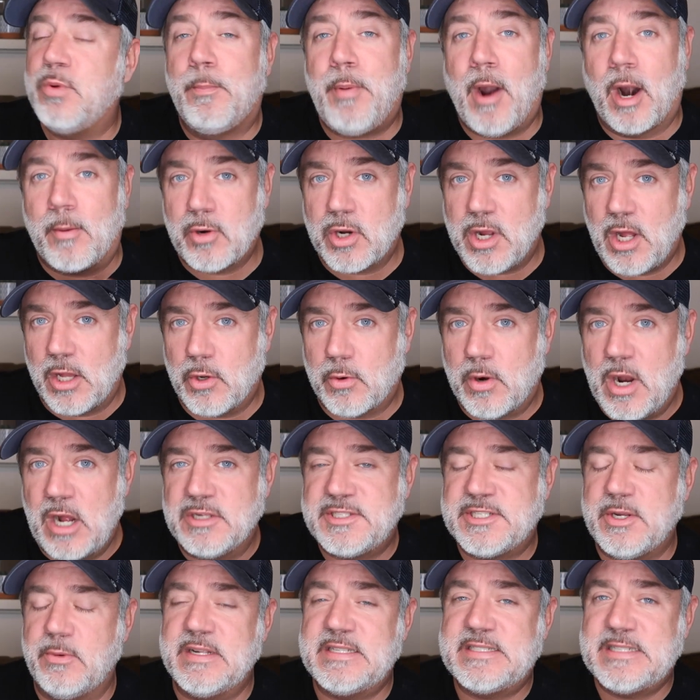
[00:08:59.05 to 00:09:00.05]
Well, Barbara
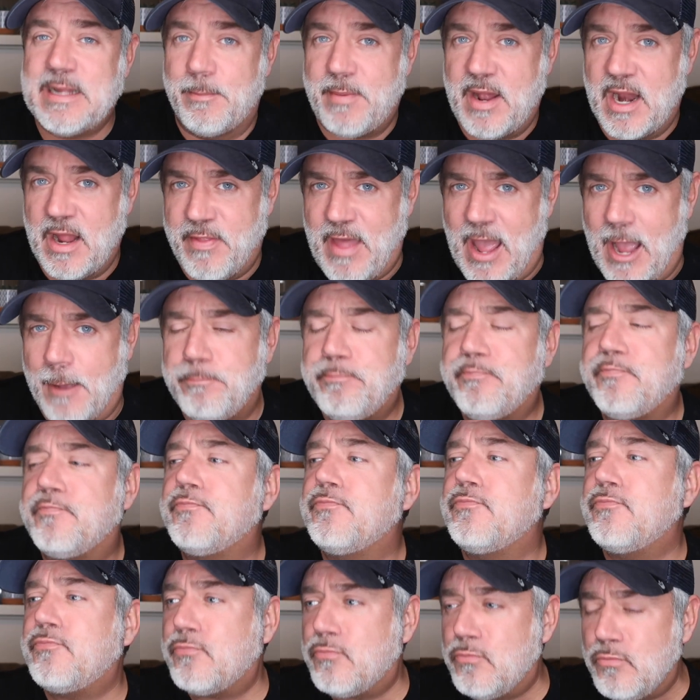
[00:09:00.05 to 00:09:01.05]
Coloroso is somebody that
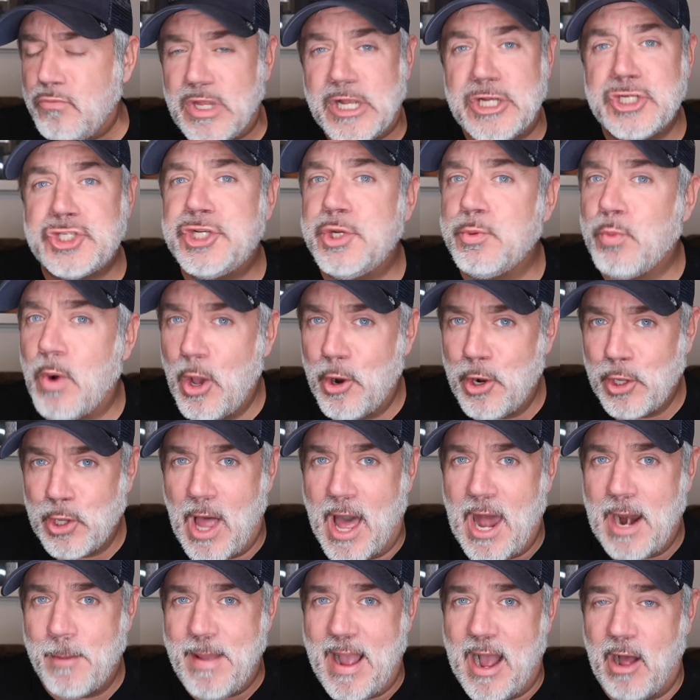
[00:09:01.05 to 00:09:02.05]
she wrote a
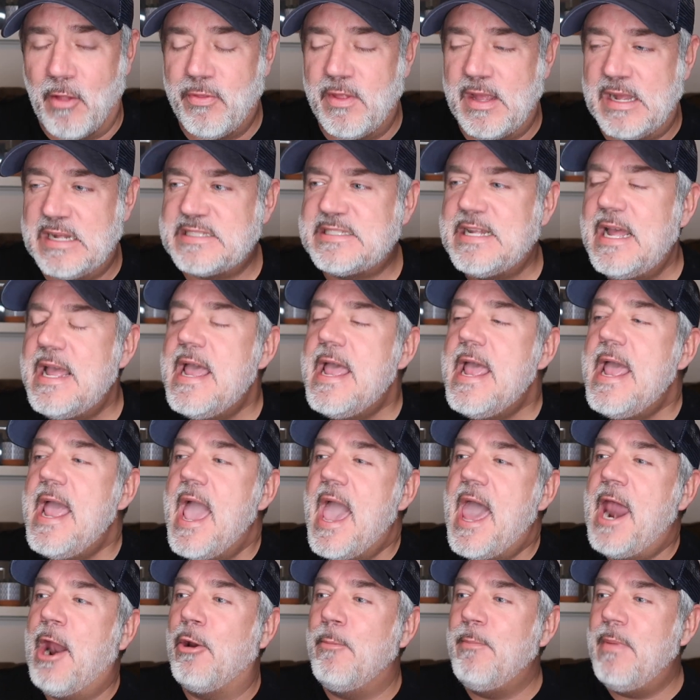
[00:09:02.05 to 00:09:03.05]
lot about this.
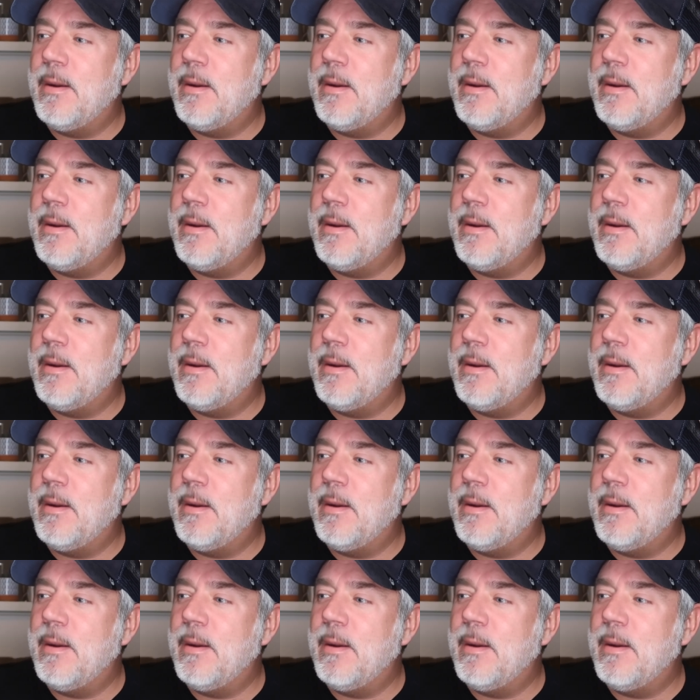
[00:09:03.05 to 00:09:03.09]
And I